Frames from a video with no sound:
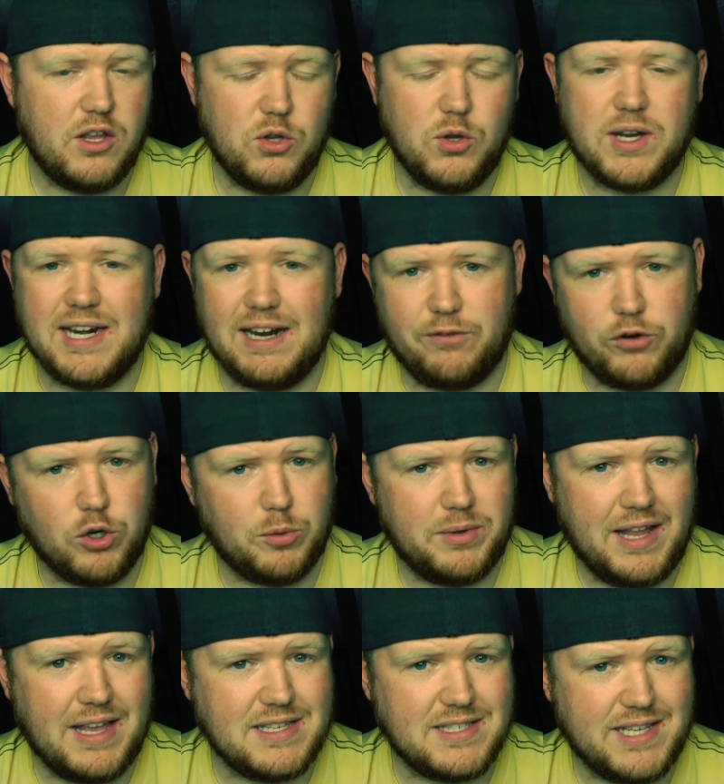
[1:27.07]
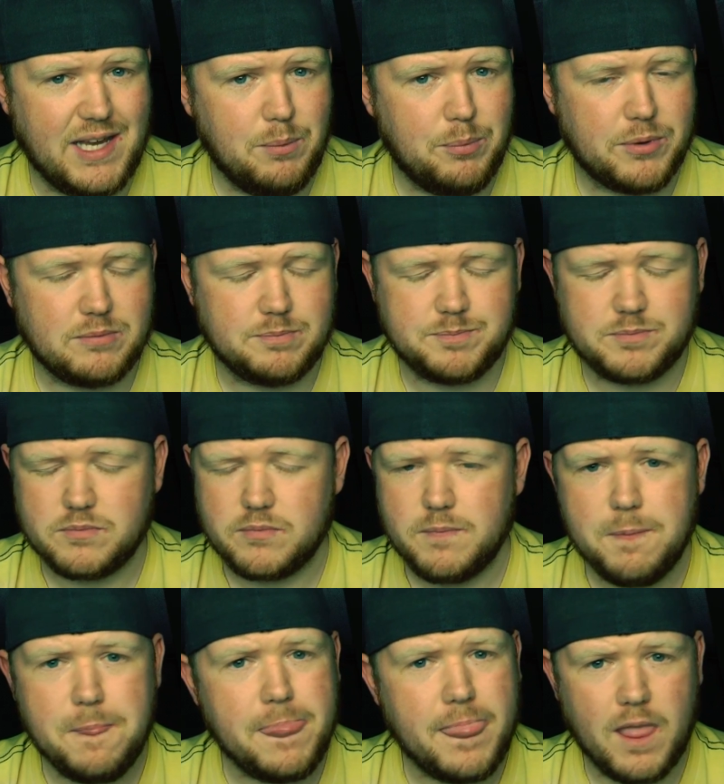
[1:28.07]
You can have an update zip,
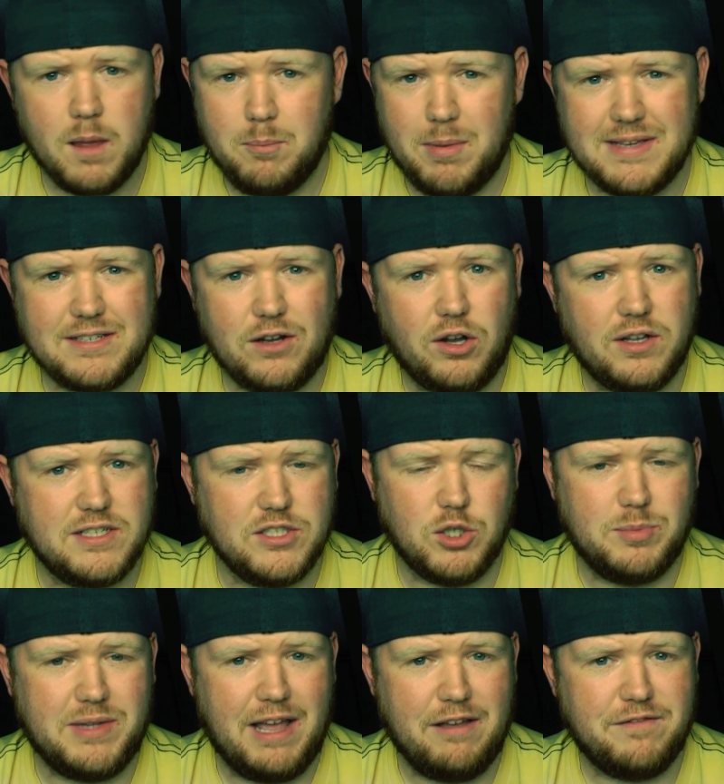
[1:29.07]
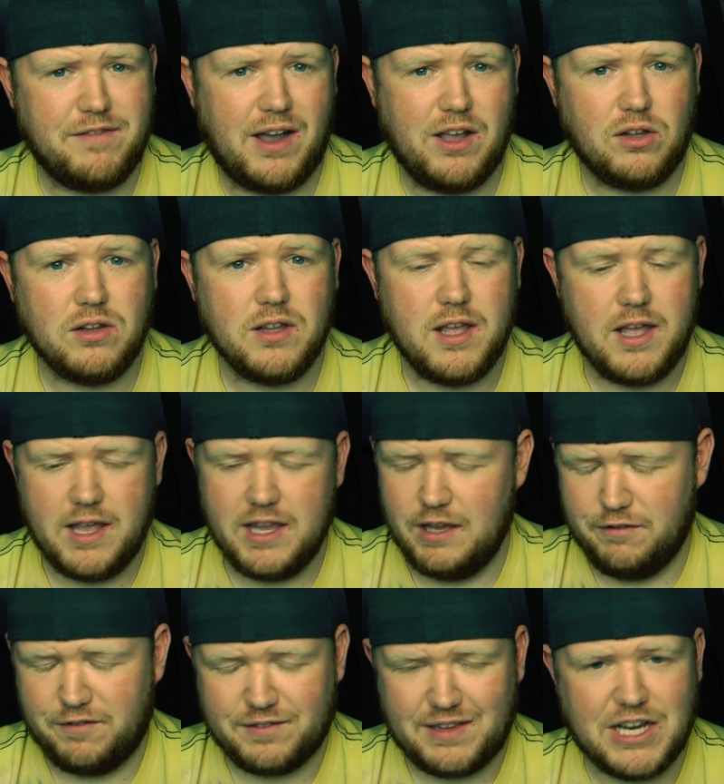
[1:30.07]
basically it's an update file,
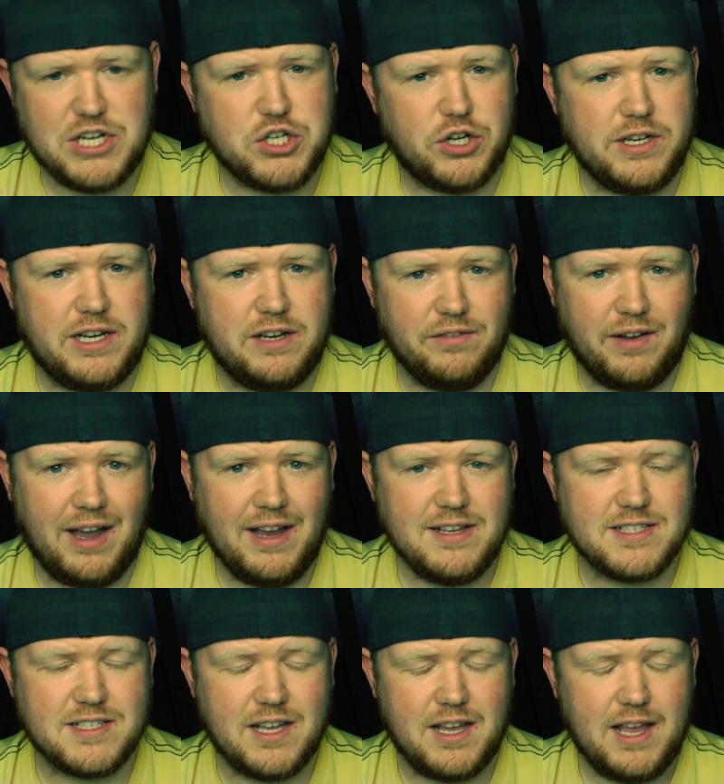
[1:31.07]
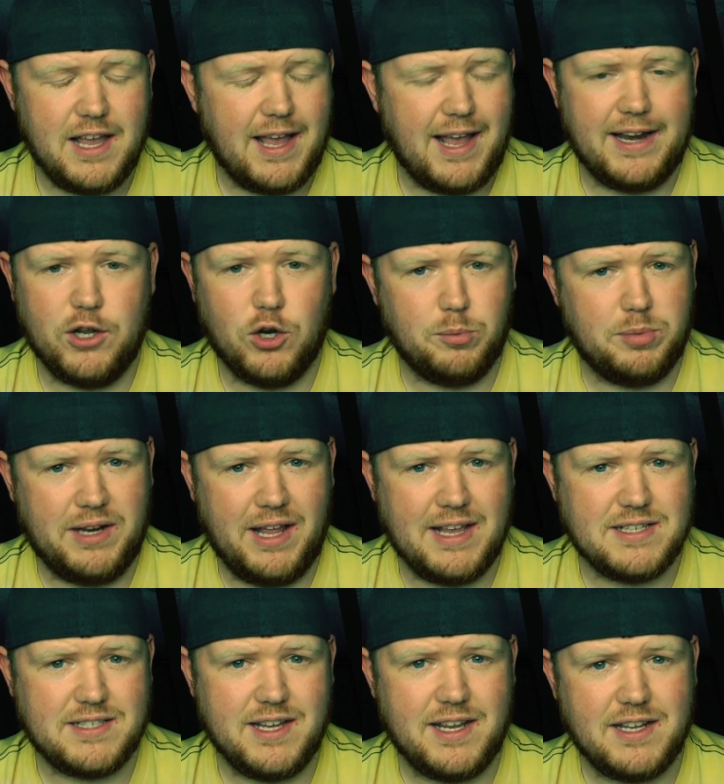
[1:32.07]
you flash it on your device and it
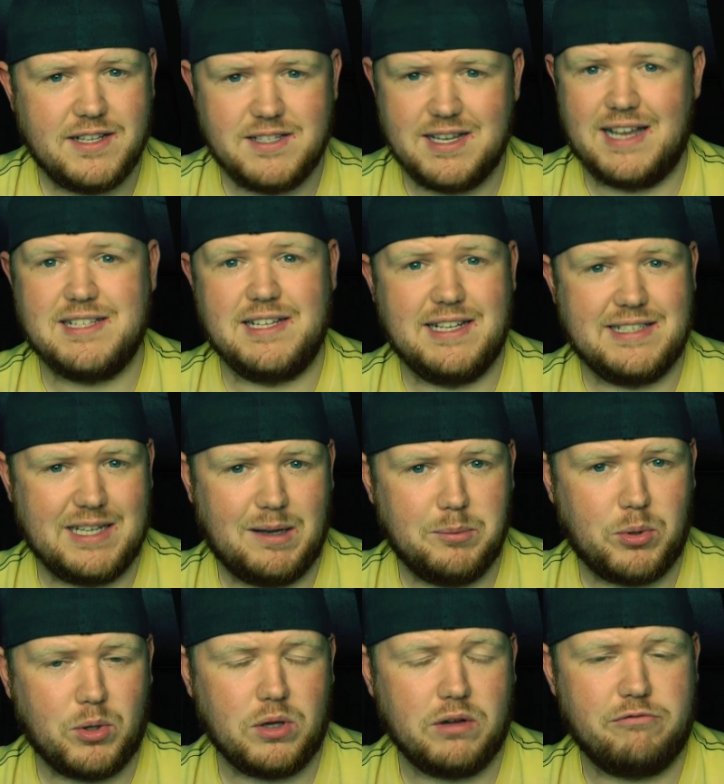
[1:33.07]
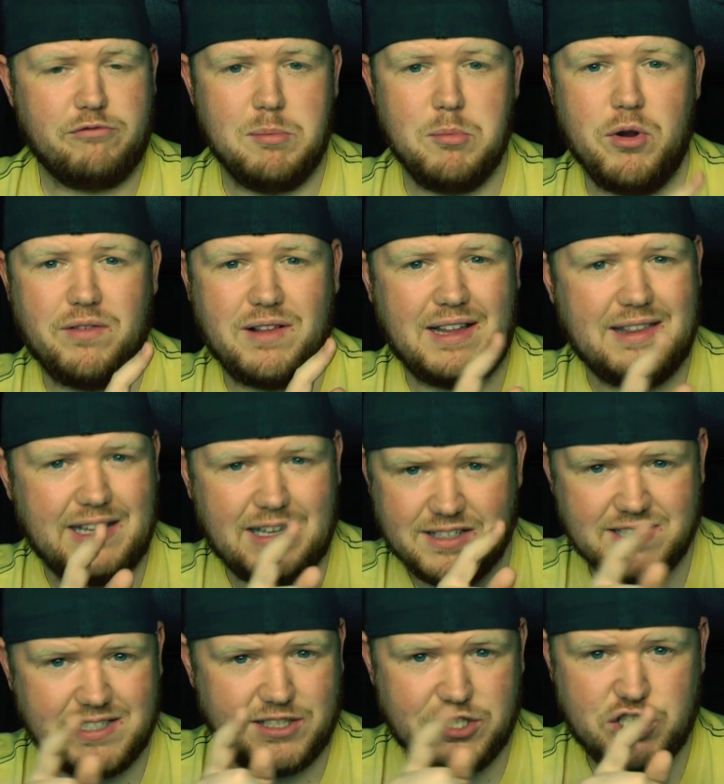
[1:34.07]
updates it to, as an example, remove that little
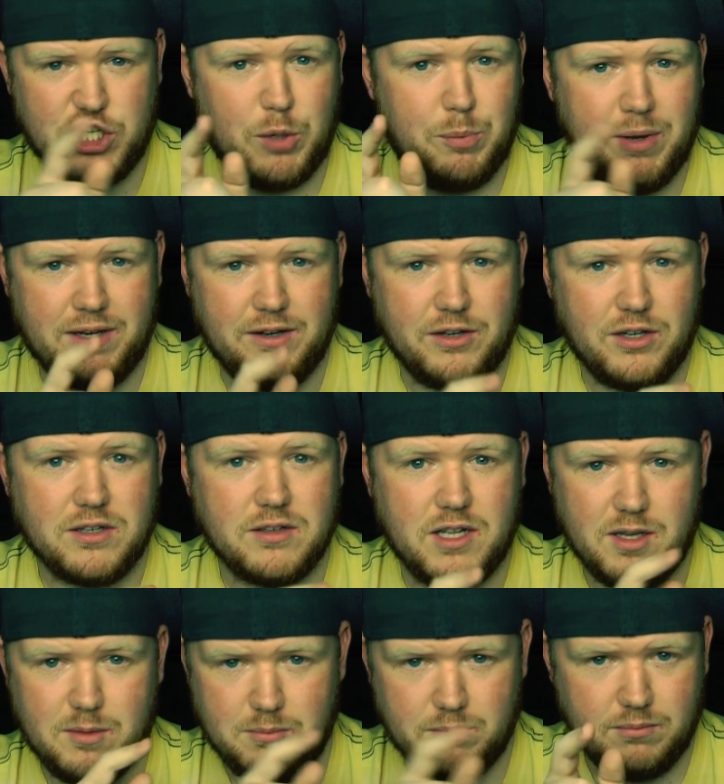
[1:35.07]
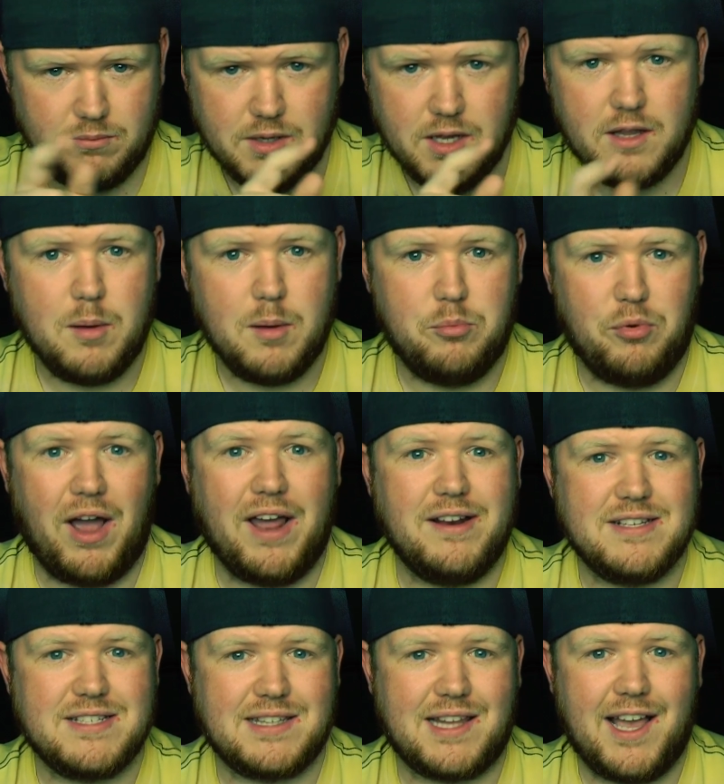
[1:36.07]
stupid, you know, um,
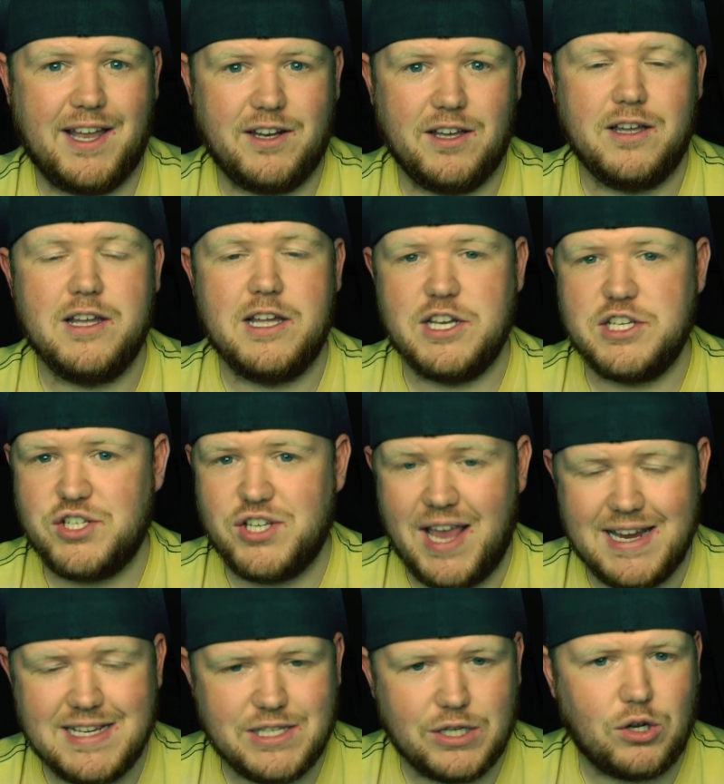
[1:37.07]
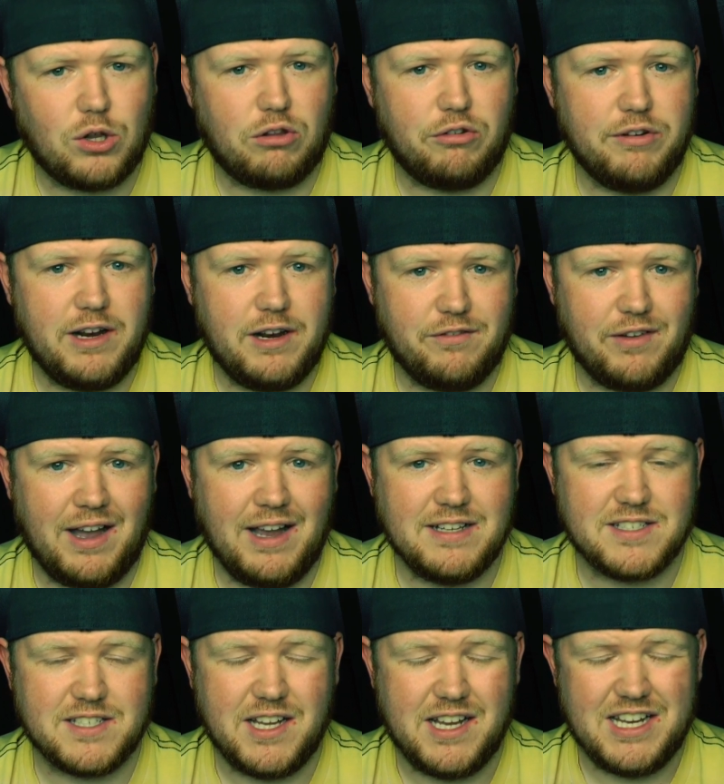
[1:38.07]
brightness slider, change the colour on your
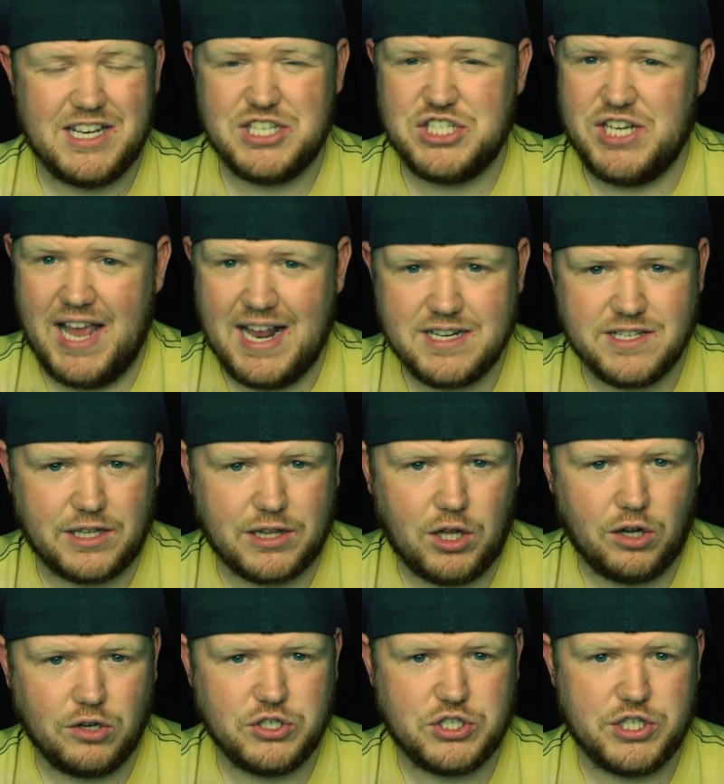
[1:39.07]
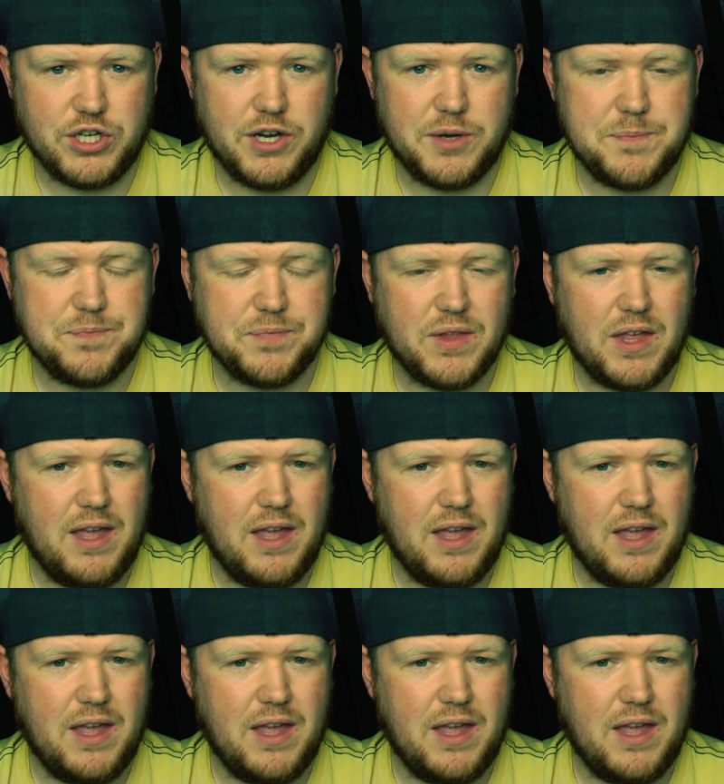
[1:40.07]
device, change the launcher.